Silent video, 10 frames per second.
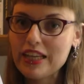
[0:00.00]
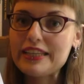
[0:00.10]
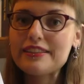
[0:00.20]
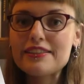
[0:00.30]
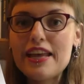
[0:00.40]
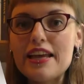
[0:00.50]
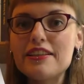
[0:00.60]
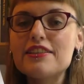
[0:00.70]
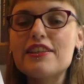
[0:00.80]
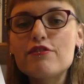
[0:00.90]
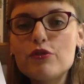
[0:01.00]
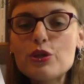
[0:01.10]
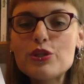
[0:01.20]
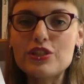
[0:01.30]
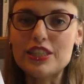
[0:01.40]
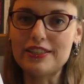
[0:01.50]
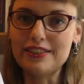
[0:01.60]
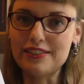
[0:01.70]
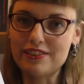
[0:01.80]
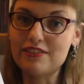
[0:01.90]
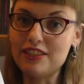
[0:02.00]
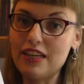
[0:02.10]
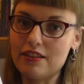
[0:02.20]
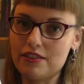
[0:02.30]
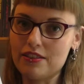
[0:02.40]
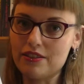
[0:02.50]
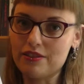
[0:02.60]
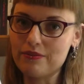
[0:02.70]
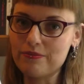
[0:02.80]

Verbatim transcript: Instead, diversity is the answer.